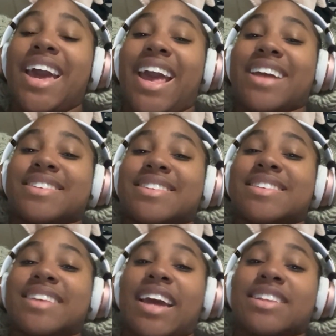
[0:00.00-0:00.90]
and
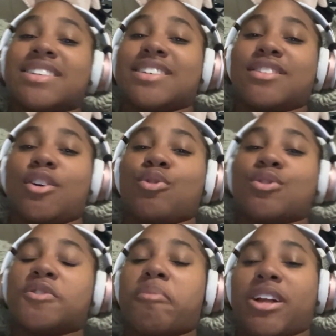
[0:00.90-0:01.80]
stand 10 toes
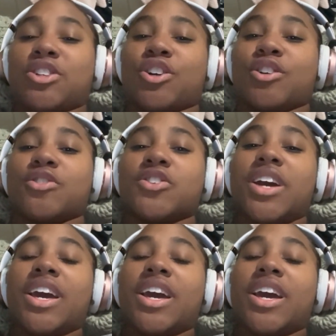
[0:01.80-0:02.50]
for my church